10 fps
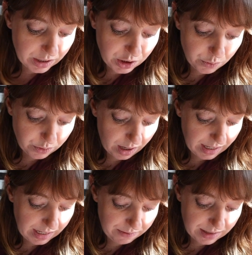but you will
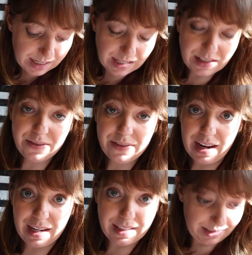not even need to
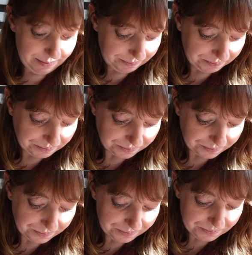fight.
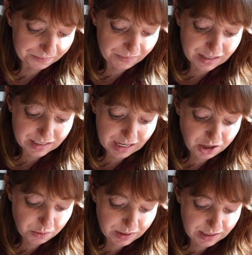
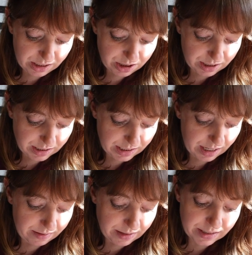Take your positions,
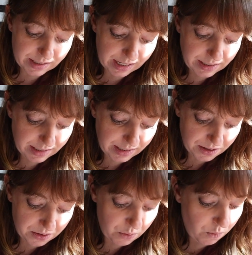then stand
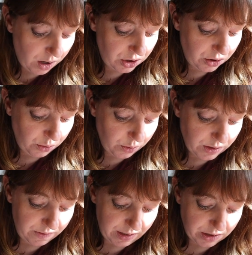still and watch the
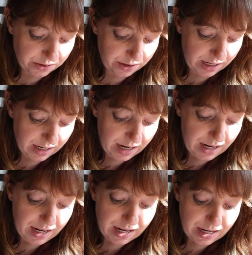Lord's victory.
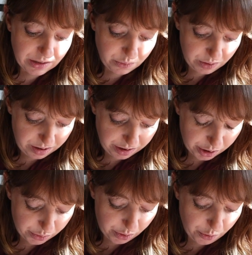He is with
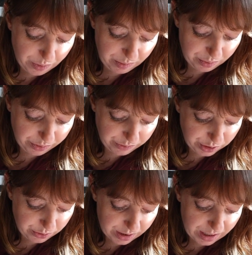you, O people of
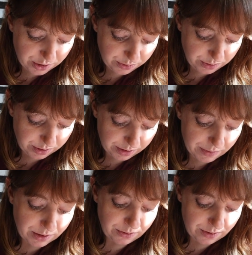Judah and
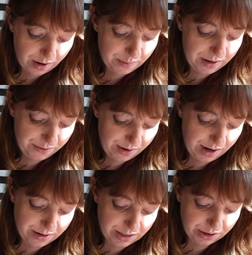Jerusalem. Do not be
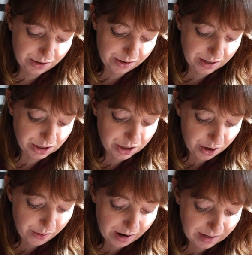afraid or discouraged.
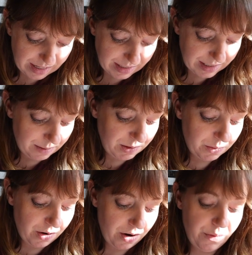Go out against them
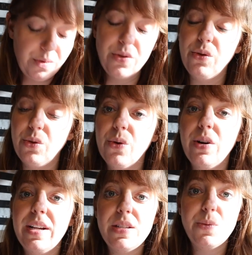tomorrow, for the
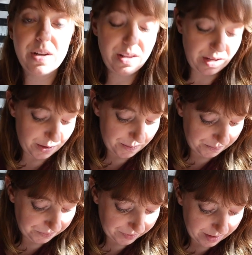Lord is with you.